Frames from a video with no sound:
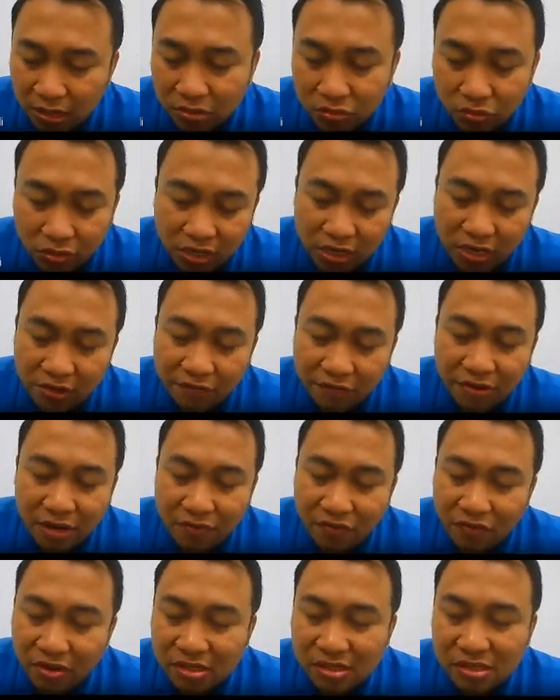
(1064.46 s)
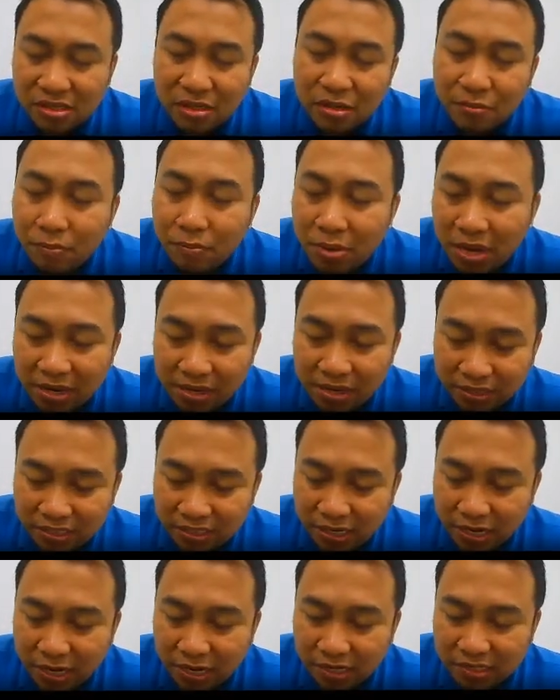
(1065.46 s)
if the investor buy the
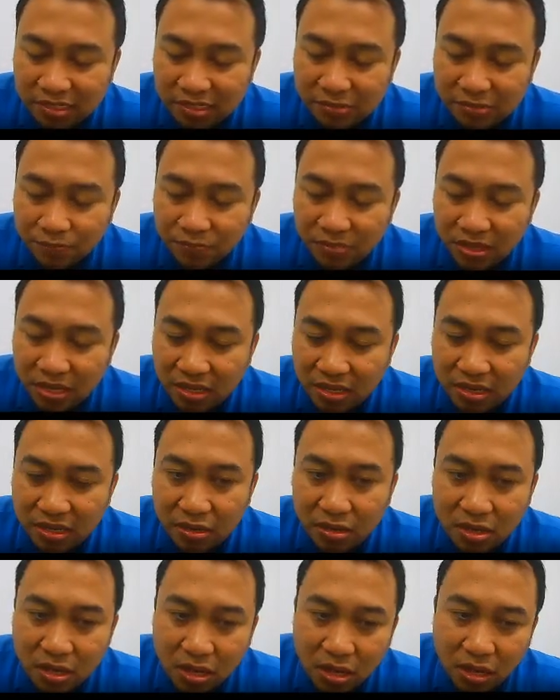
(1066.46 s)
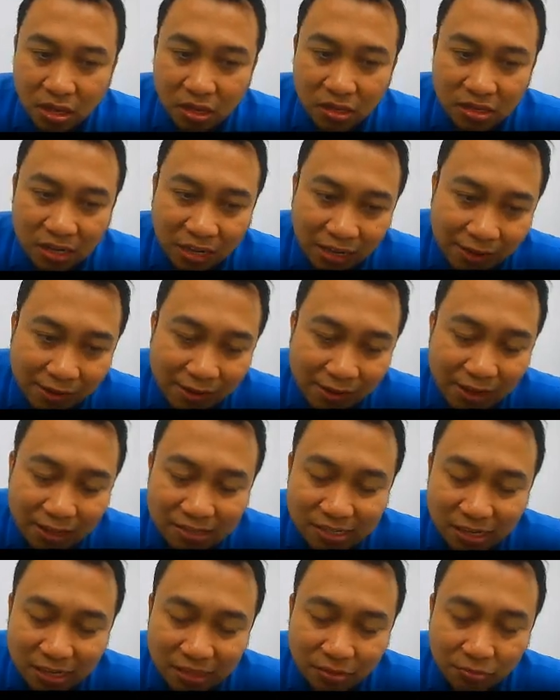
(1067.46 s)
shares, yeah, clearing
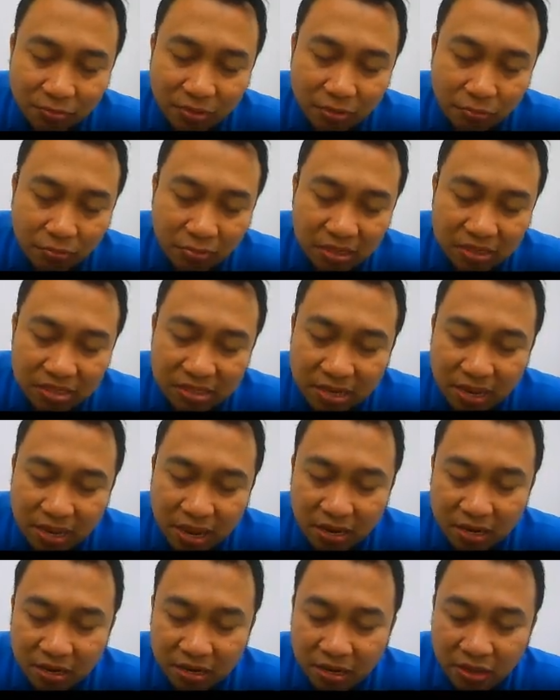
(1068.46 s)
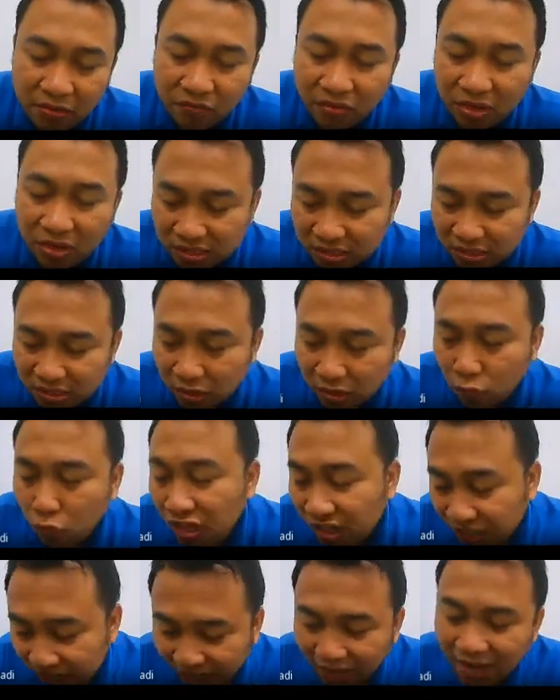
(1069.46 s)
and settlement means that the investor
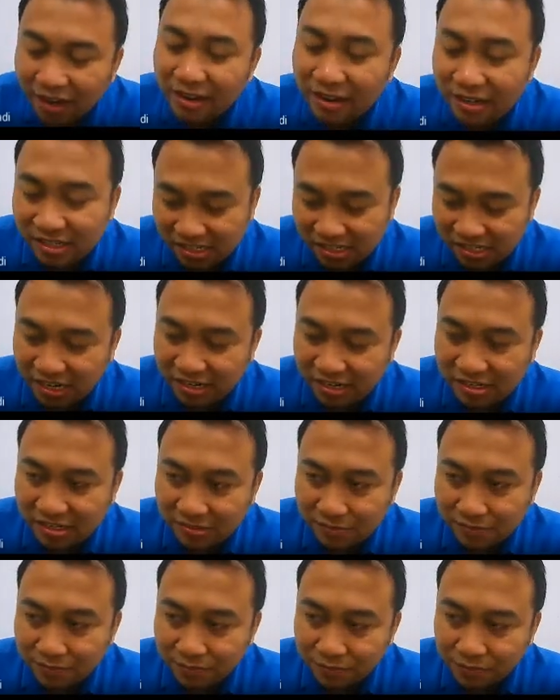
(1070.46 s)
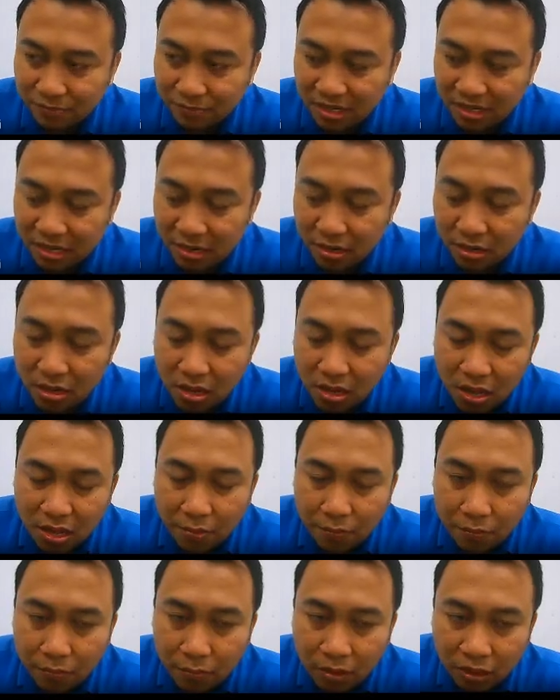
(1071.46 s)
will get the shares. Yeah,
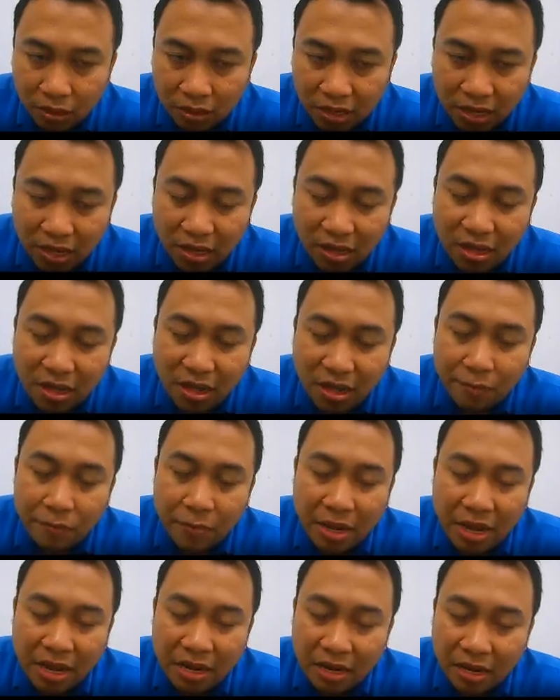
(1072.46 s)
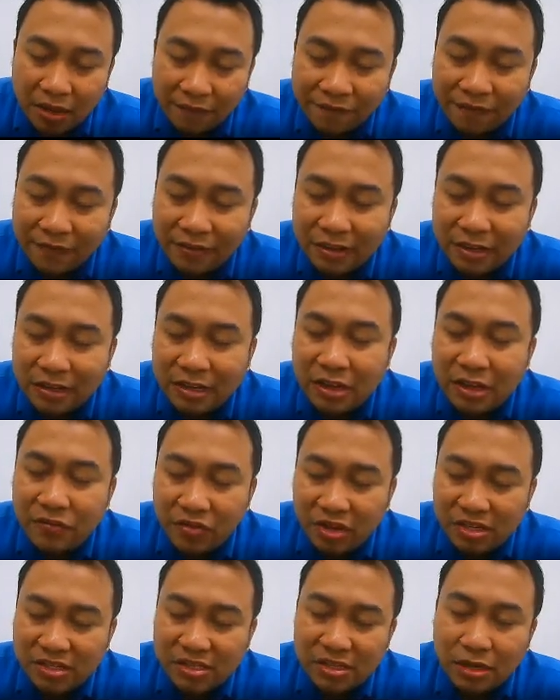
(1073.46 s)
okay. But if
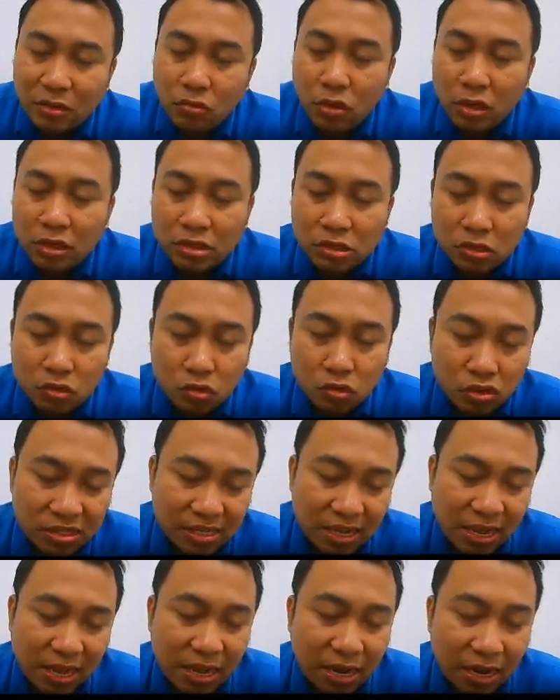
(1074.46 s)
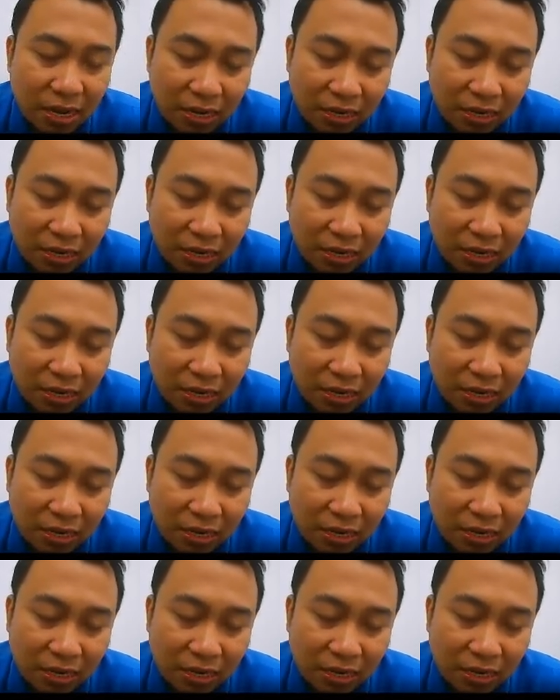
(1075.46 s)
investor wants to sell